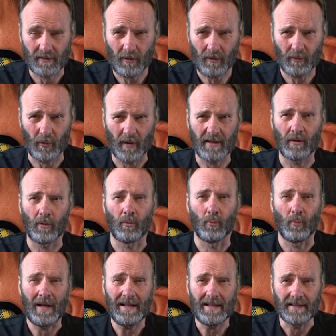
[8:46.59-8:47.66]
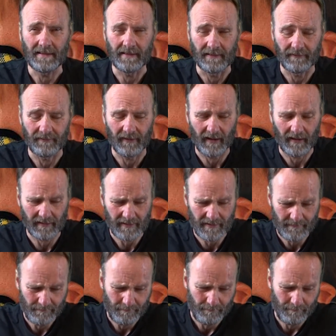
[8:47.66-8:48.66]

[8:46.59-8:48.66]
It's all quite Orwellian, in fact.